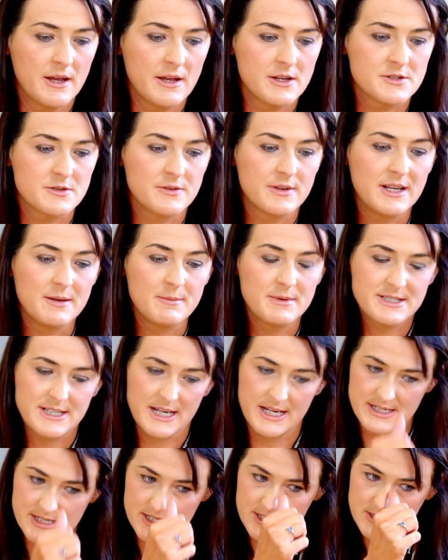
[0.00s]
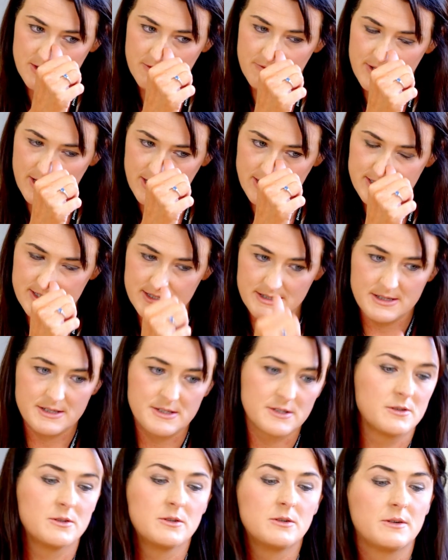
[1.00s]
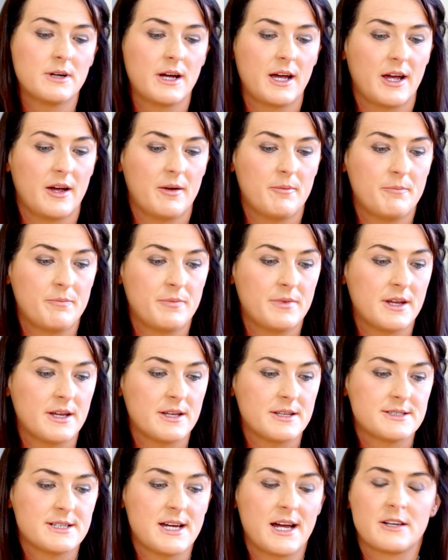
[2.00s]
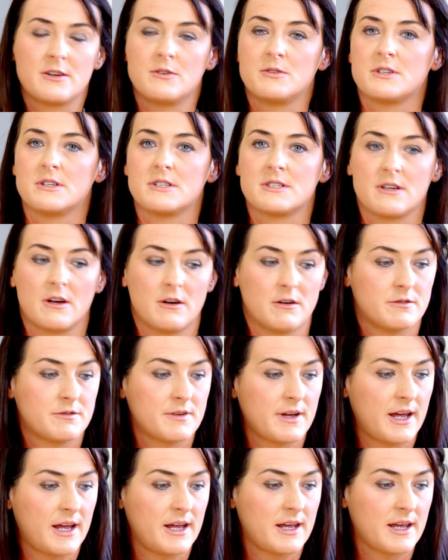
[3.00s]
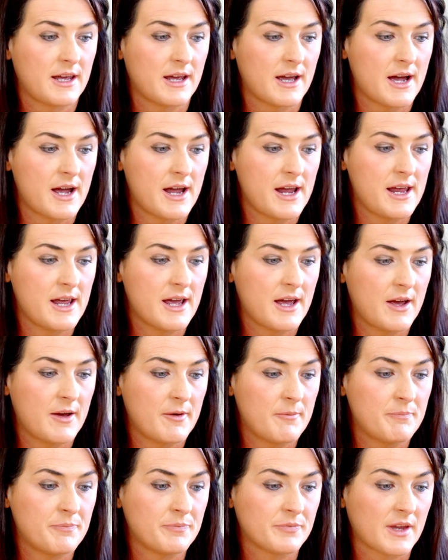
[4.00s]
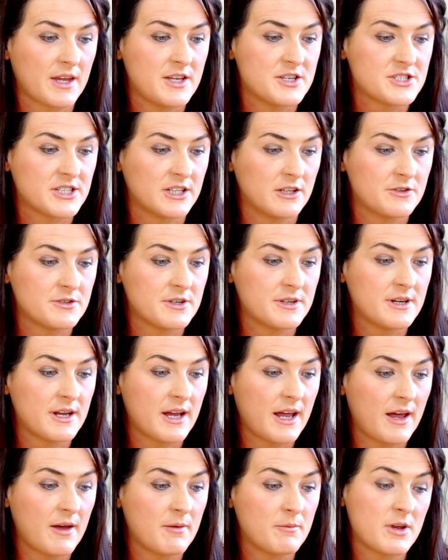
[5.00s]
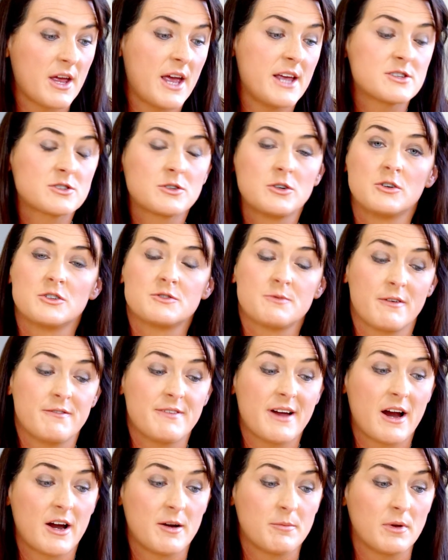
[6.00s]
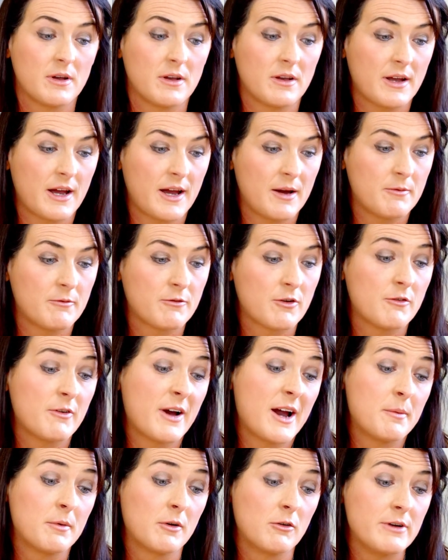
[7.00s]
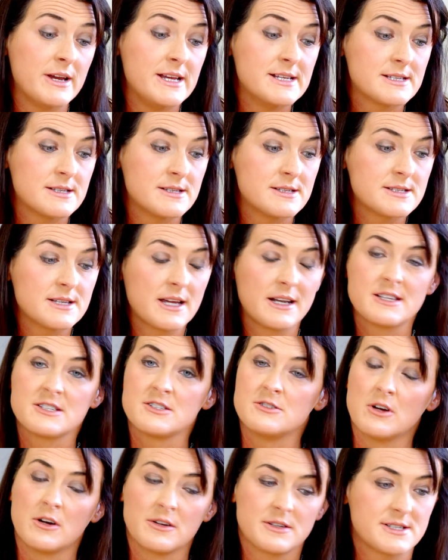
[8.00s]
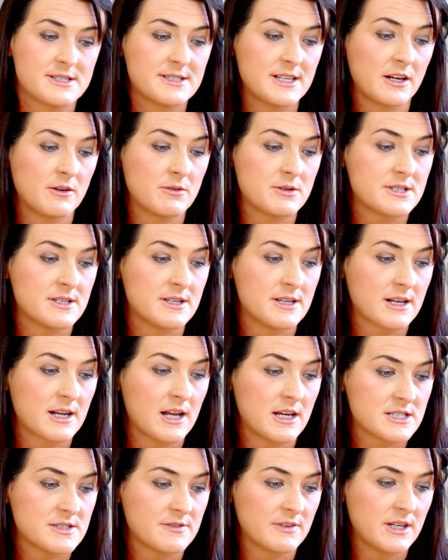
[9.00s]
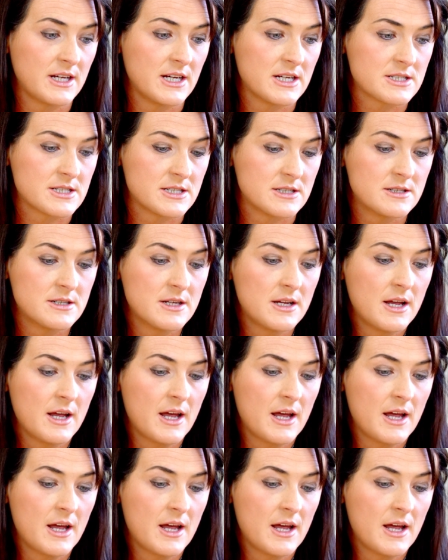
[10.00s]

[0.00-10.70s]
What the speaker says: So the limitations of this, diagnosis of AKI in children is caused by for variable reasons, and it's not distinguished in the classification.